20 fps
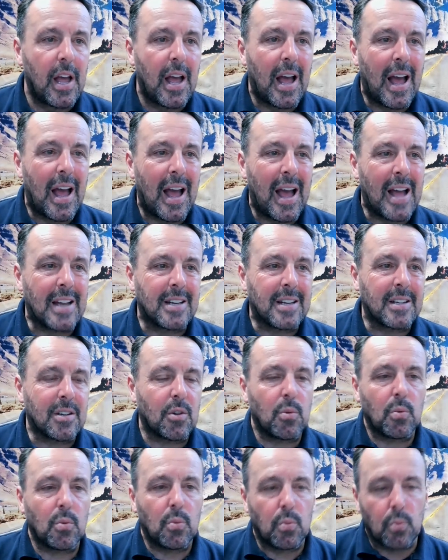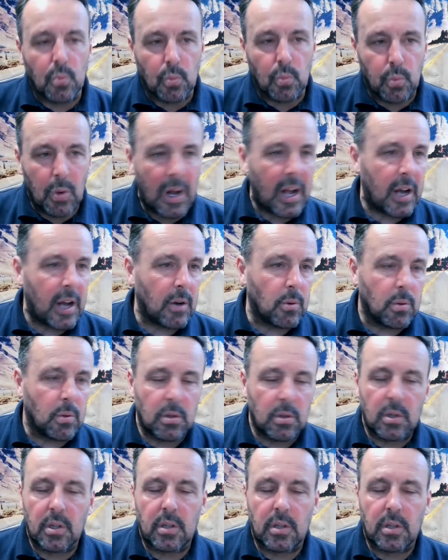And wow,